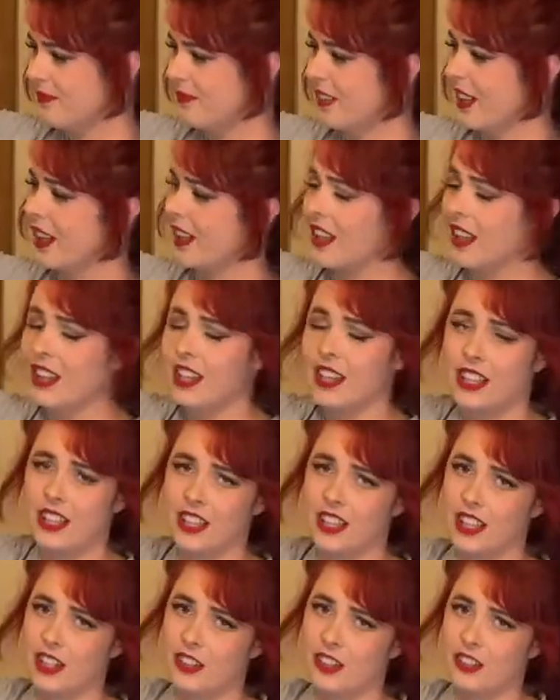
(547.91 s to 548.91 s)
Another thing
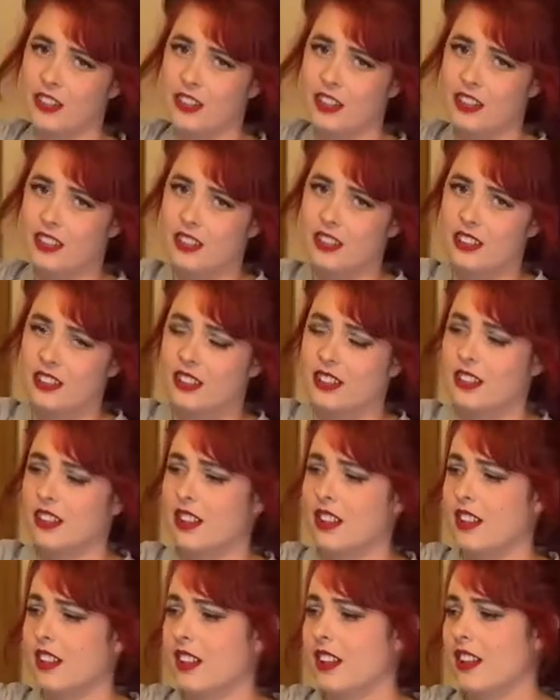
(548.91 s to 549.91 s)
I noticed
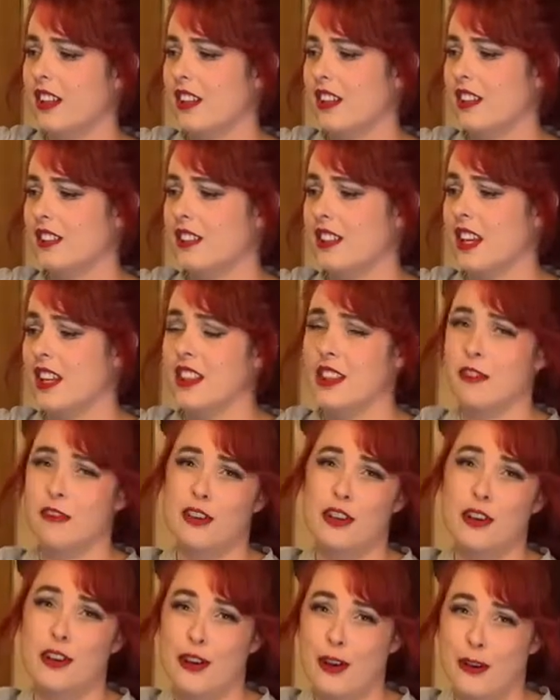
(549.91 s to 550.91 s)
is that there are
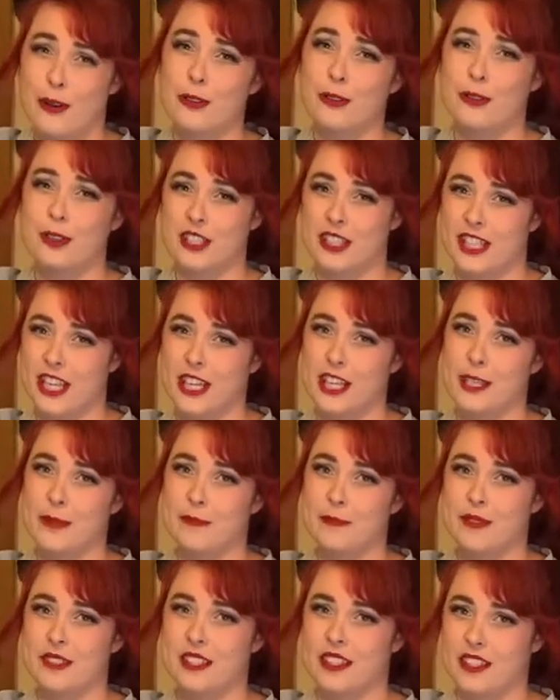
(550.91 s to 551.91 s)
no
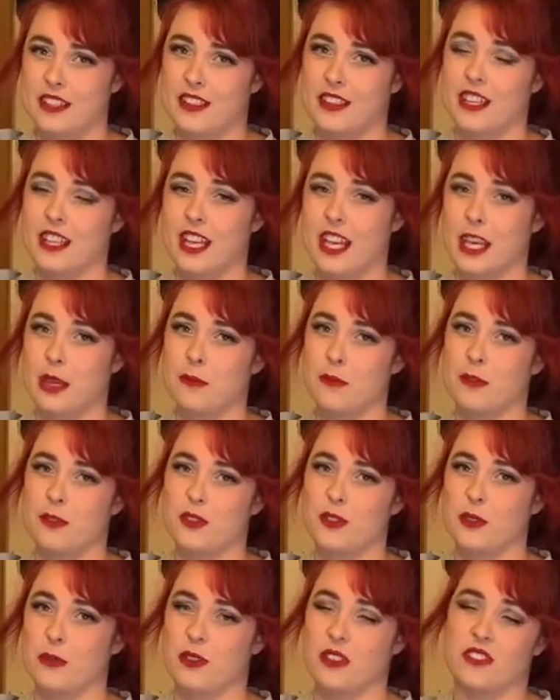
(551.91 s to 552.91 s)
seams in the cape
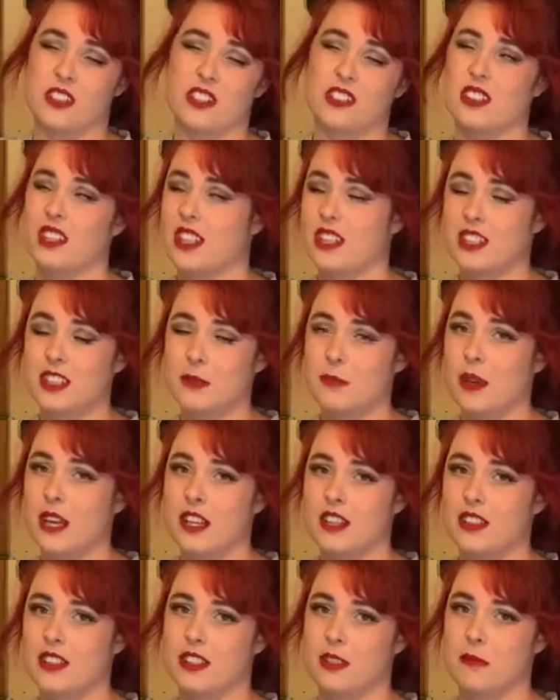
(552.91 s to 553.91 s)
whatsoever, so that just made
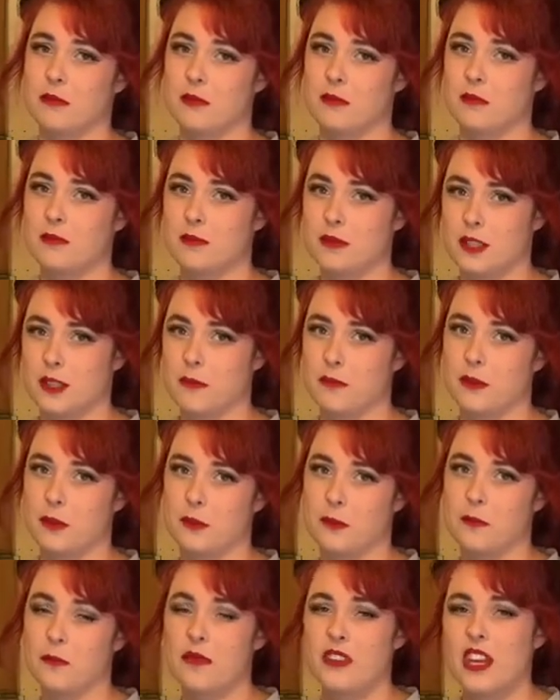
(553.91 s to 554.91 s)
it simple.